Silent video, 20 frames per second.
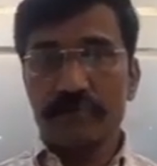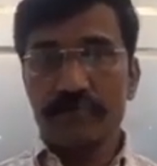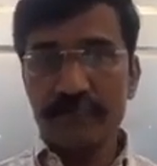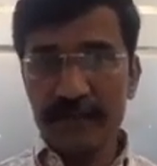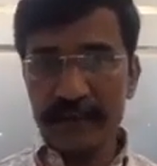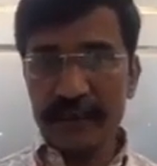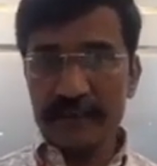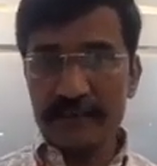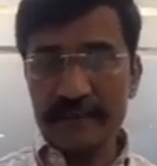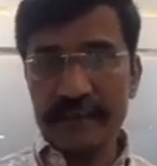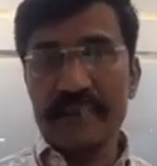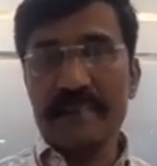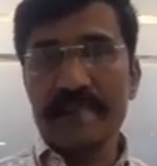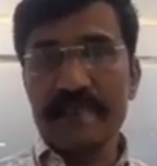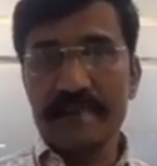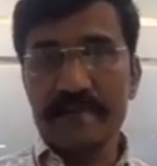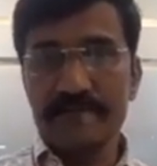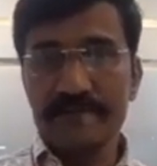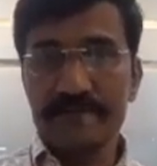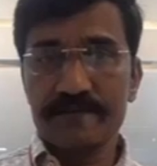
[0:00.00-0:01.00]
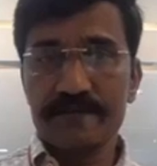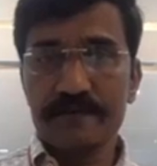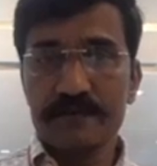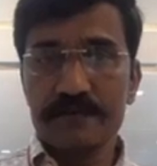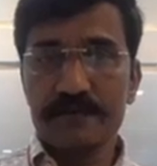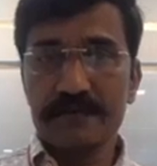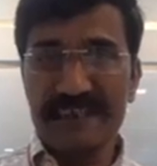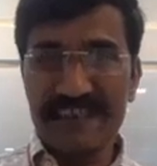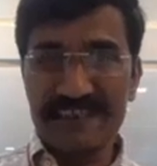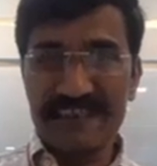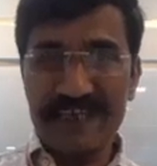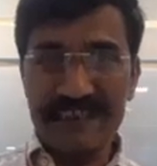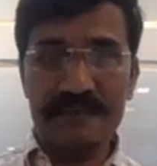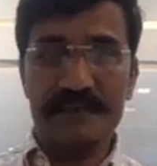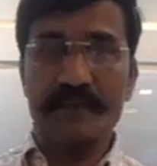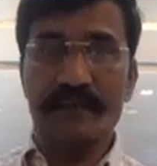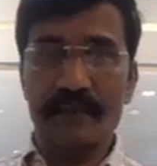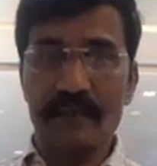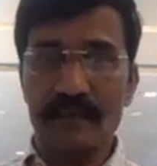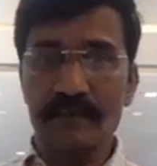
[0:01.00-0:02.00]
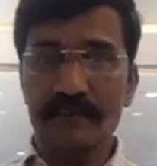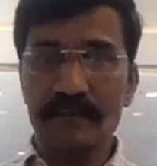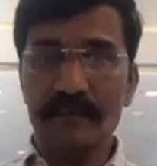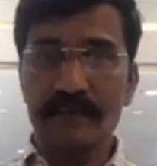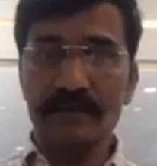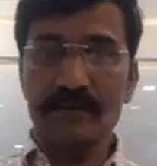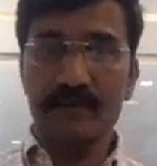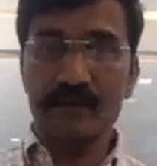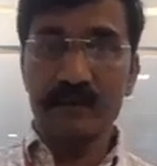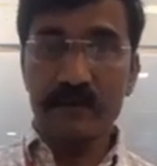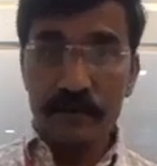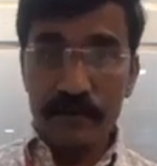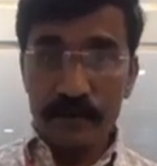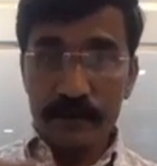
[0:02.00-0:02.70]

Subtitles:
with a sentence, and that sentence is,